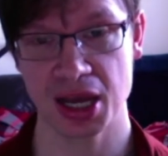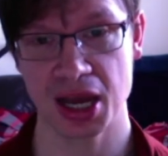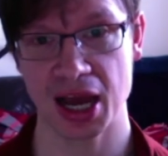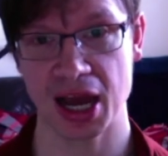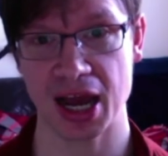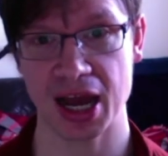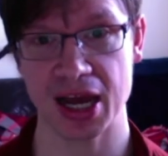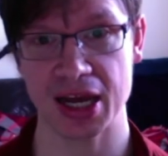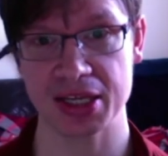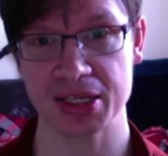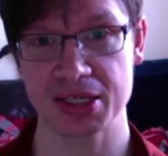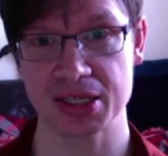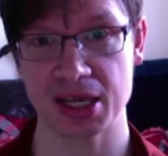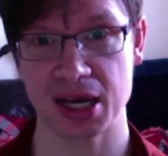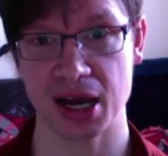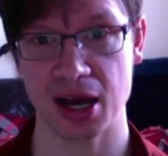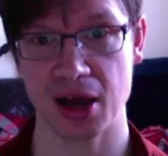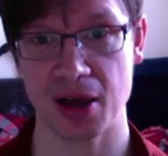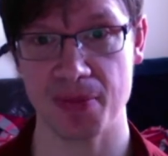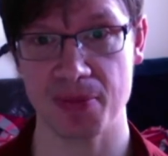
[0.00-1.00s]
as
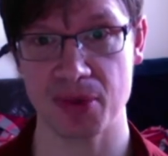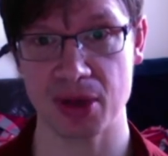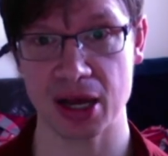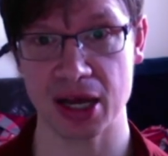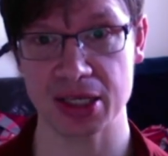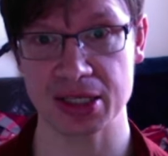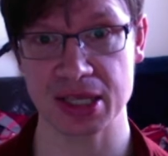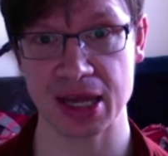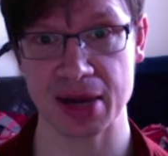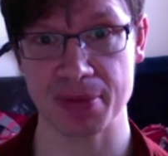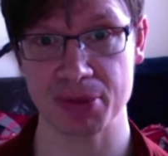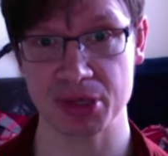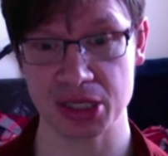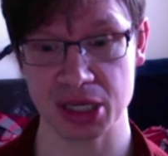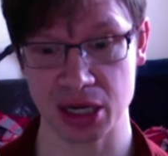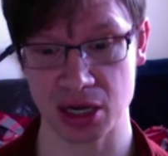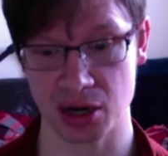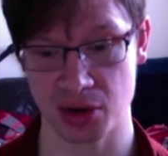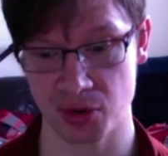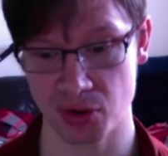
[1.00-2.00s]
that
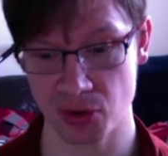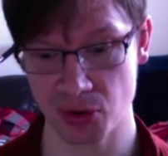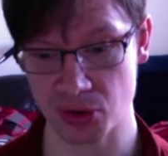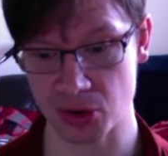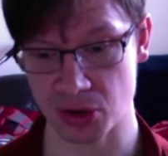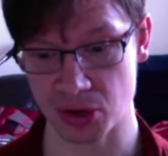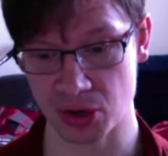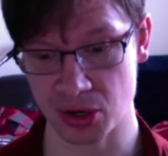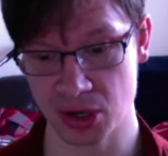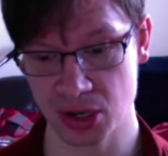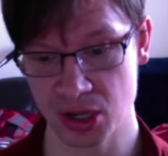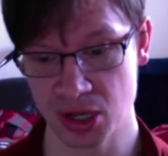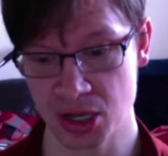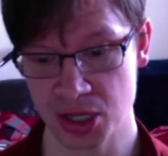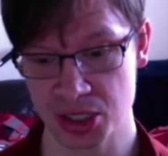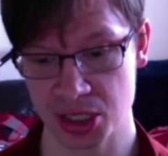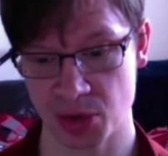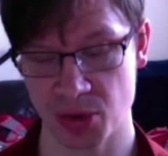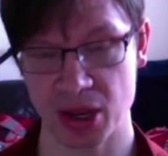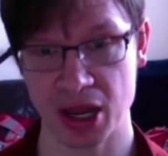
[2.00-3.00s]
particular organ.
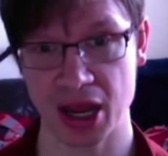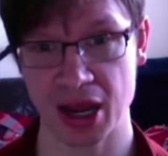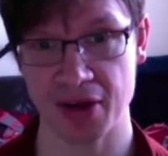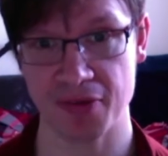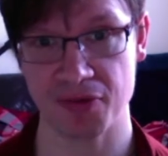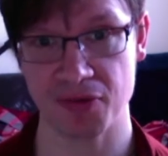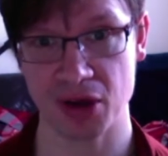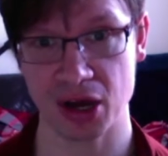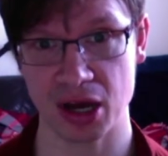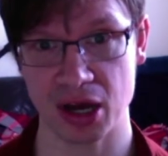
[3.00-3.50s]
So we have